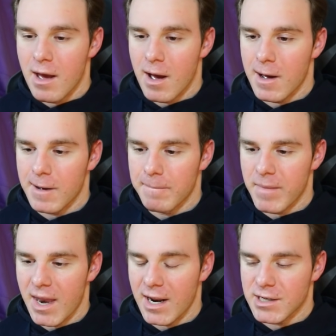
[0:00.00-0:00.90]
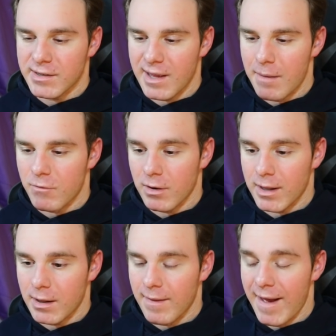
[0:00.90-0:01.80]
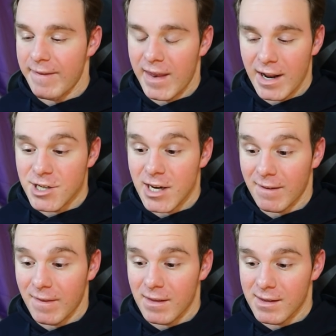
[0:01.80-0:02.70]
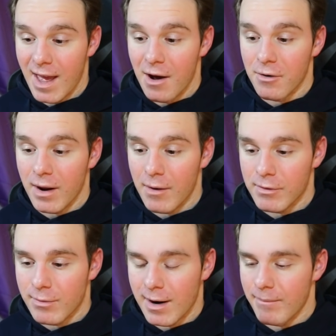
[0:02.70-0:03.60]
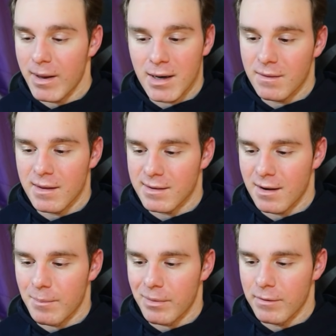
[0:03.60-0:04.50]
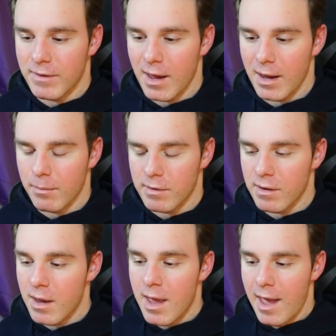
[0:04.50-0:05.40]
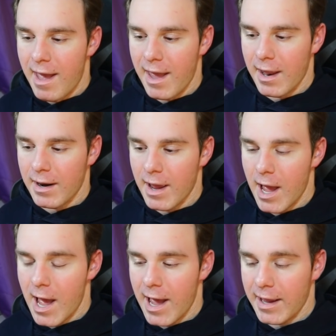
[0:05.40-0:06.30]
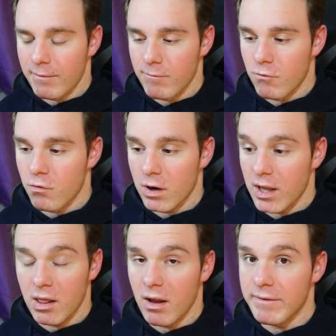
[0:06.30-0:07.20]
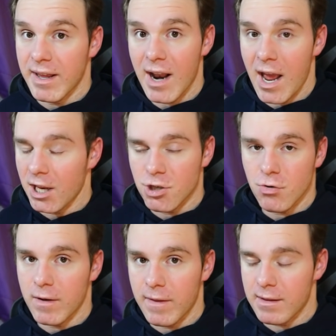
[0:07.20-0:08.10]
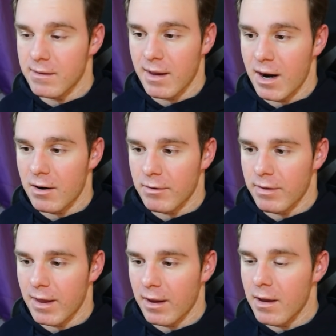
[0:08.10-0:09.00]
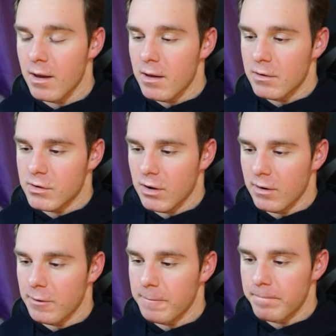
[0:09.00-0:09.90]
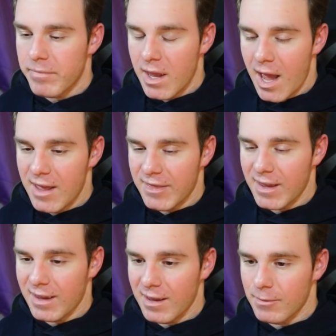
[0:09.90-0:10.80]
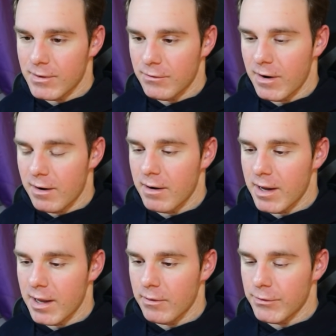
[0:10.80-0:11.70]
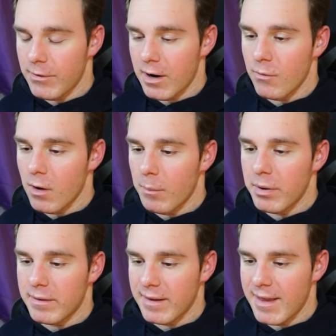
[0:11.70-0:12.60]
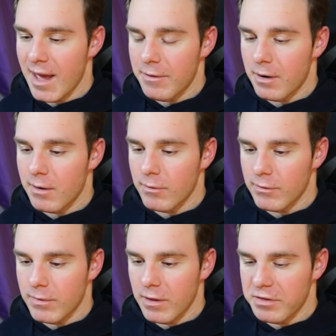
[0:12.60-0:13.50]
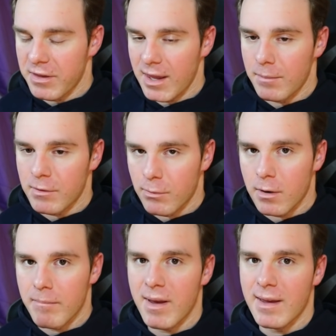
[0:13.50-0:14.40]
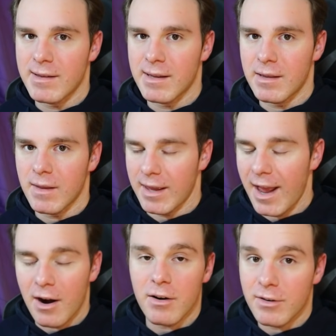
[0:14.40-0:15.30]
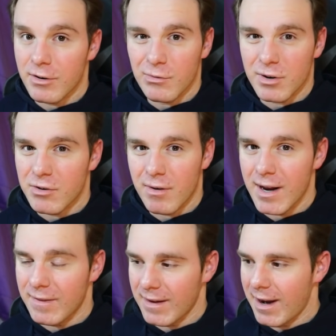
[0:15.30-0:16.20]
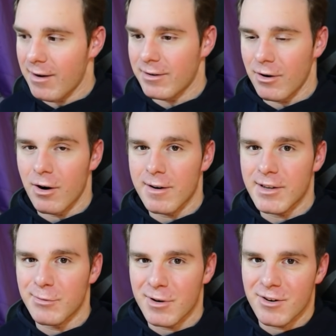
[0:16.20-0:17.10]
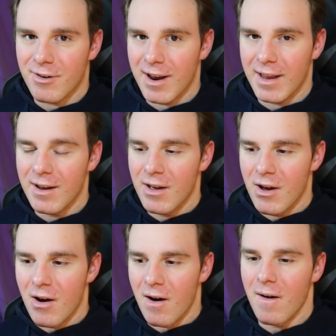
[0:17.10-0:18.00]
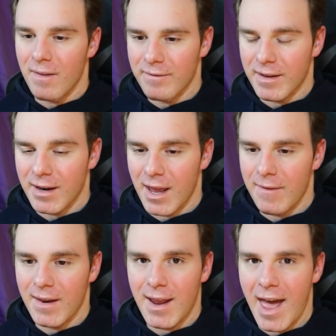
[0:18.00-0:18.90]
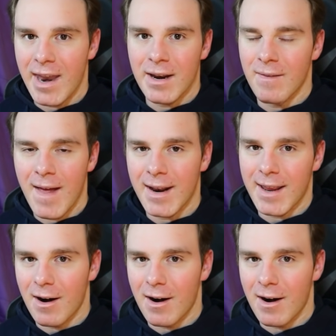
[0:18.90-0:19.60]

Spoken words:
And I'm really glad that I checked this out. I was recommended this a couple of times and I really loved it. I enjoyed this entire thing. So I think it was very well put together. The themes were amazing. The characters were great. The character arcs were great. All of it. And they added a lot of